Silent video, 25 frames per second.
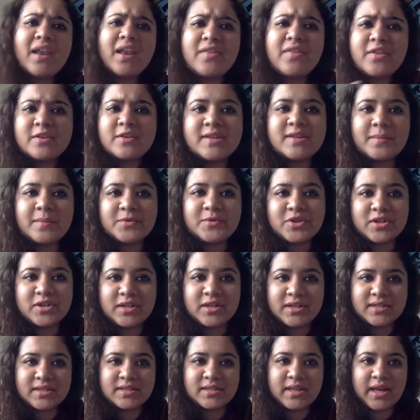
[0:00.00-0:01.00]
Another assumption
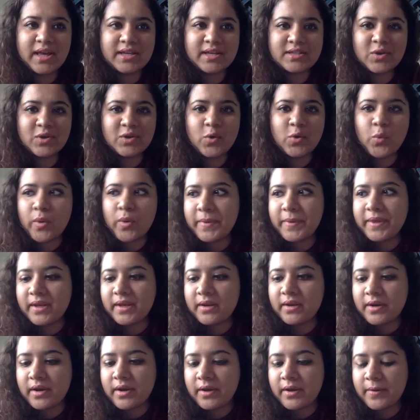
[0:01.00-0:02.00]
is that all
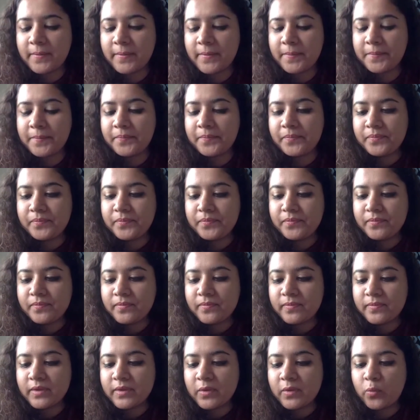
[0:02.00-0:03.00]
women,
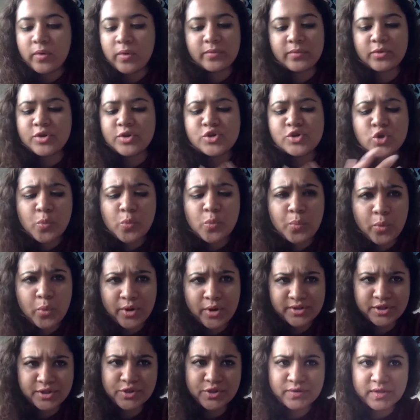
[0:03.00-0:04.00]
there's no
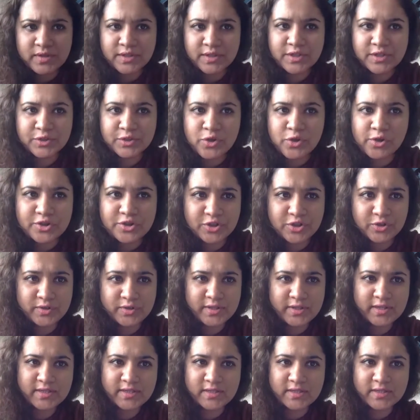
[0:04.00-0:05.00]
point in using technology
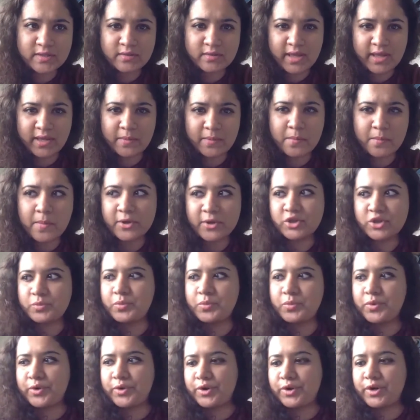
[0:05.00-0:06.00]
because it's like much
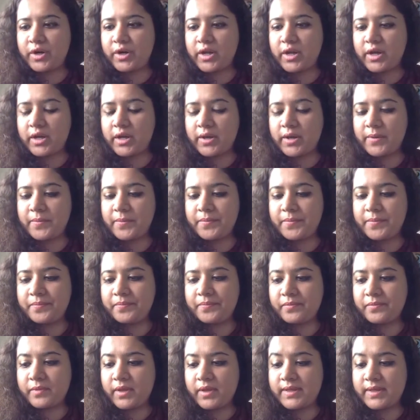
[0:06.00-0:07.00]
more.
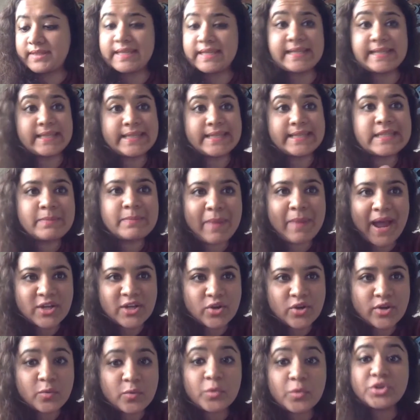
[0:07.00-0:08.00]
It's easily
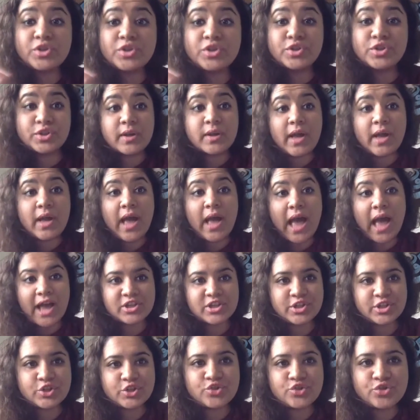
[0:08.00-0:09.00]
spied on, which is
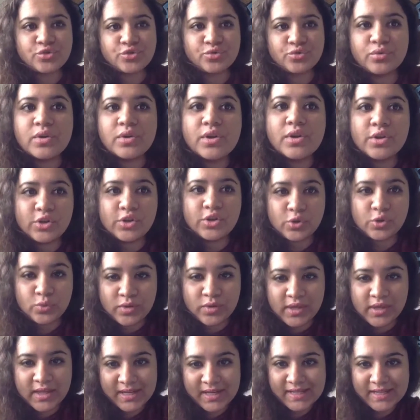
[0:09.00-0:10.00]
actually true.
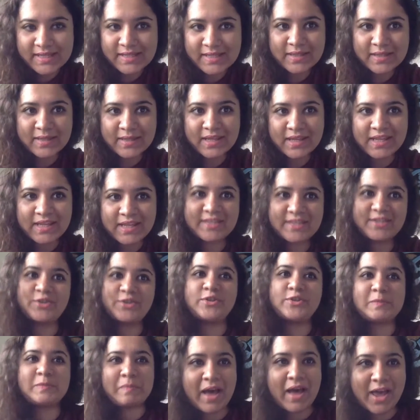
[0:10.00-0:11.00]
It is easier
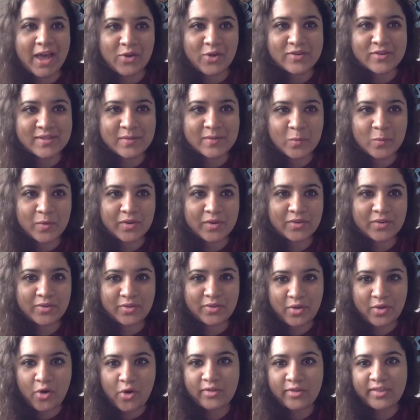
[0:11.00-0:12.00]
to spy on
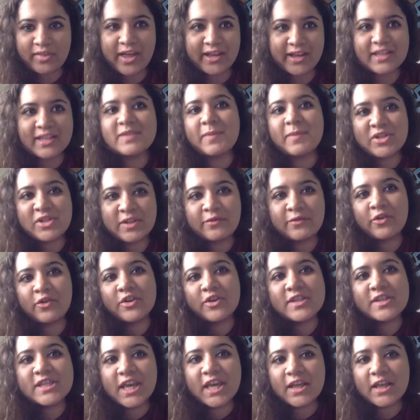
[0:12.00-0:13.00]
someone online, especially if
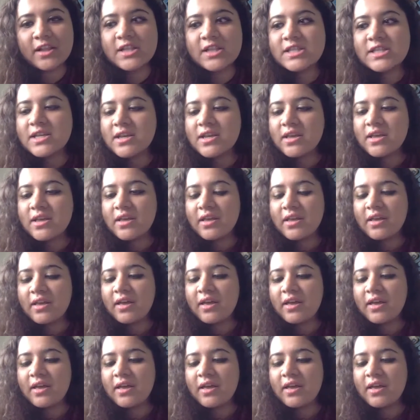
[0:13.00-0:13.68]
you're skilled.